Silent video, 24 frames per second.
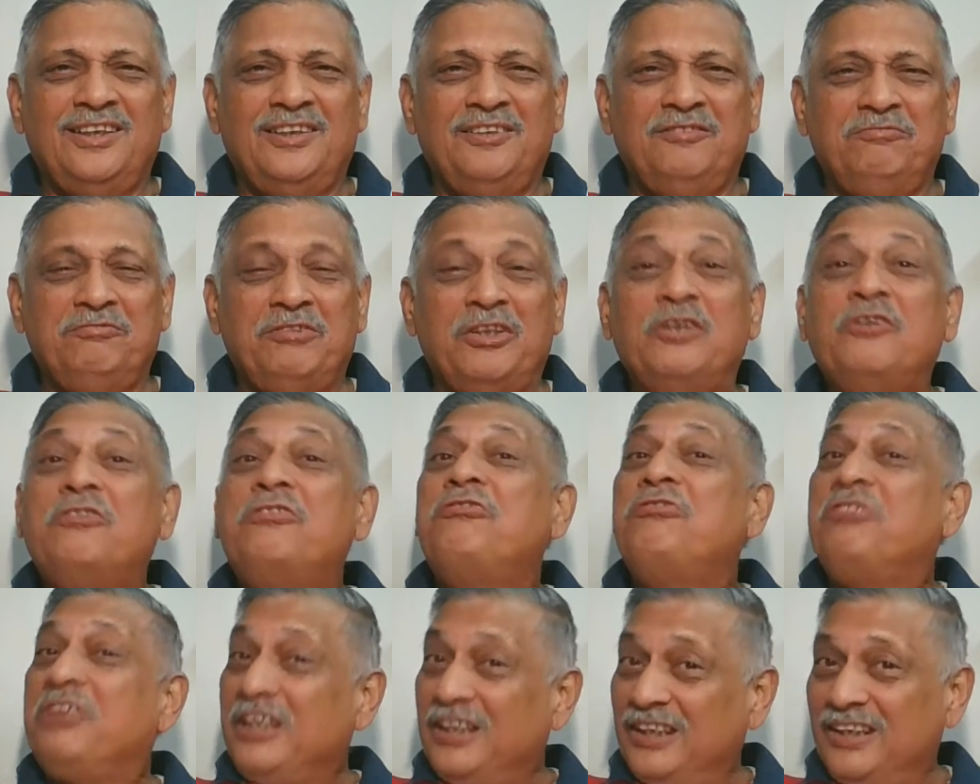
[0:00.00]
when you
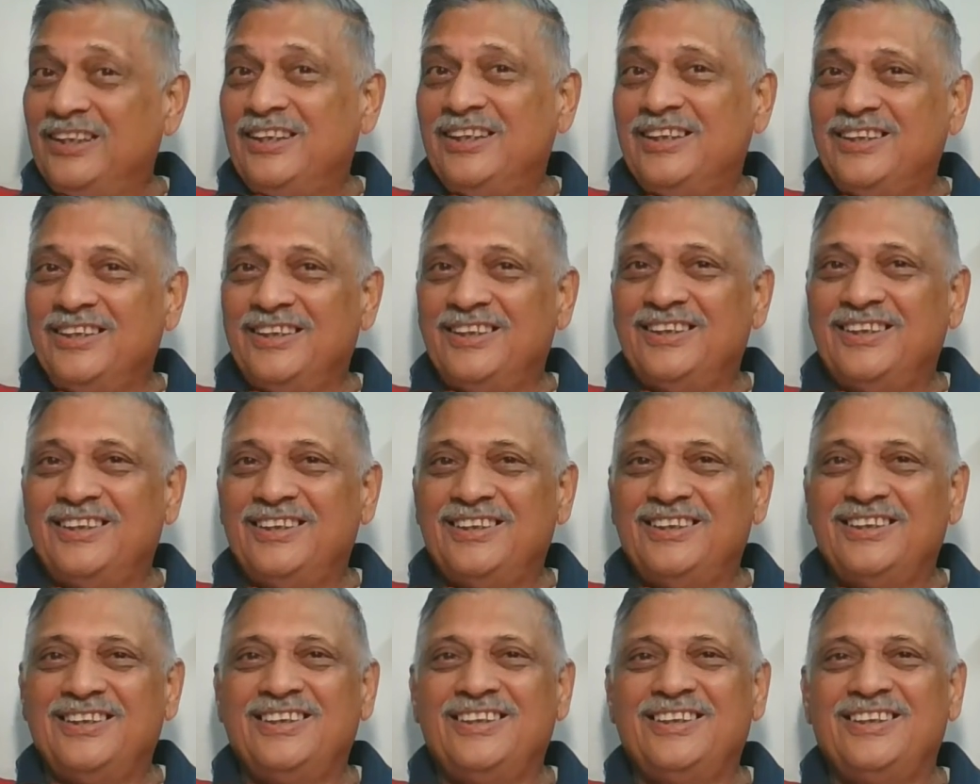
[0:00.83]
feel
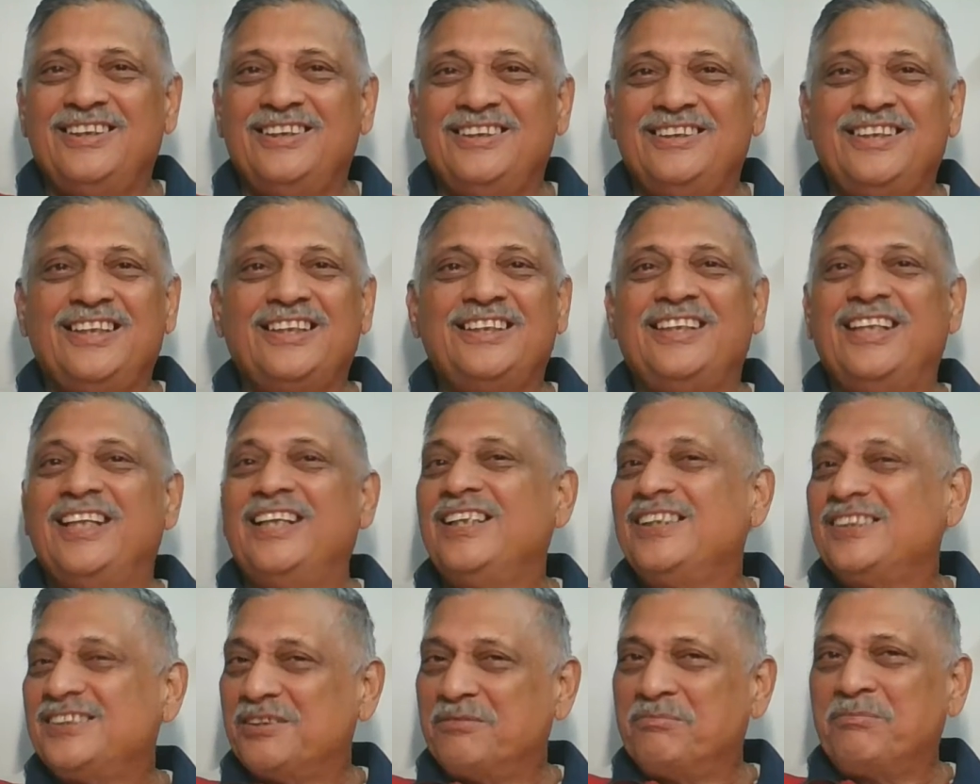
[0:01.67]
that there
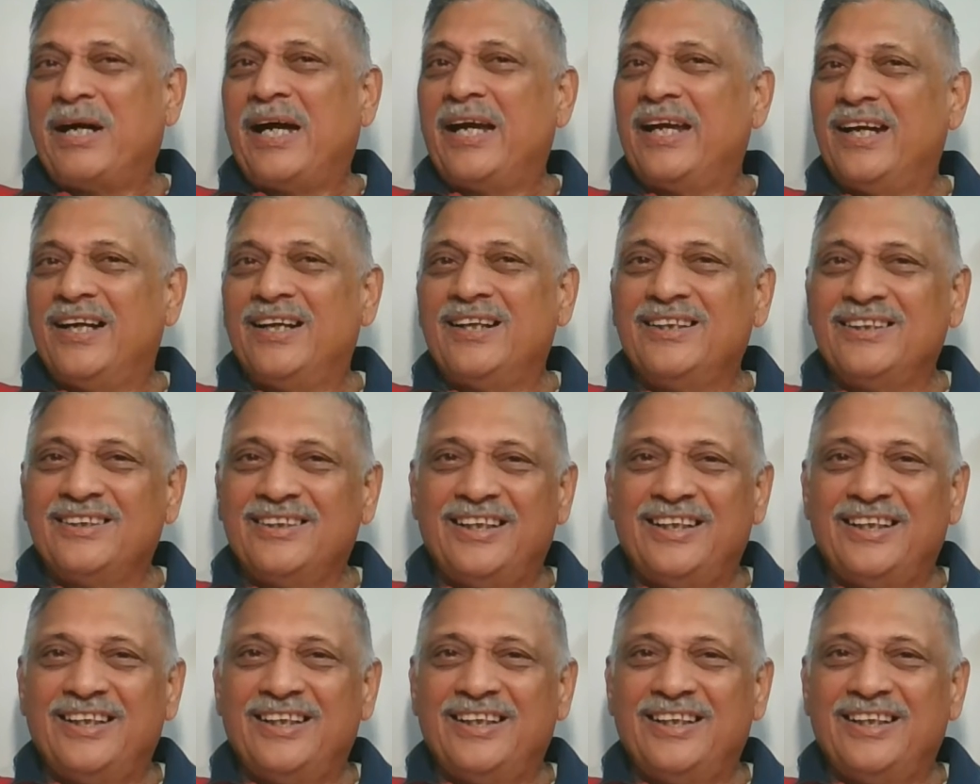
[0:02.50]
is a Maya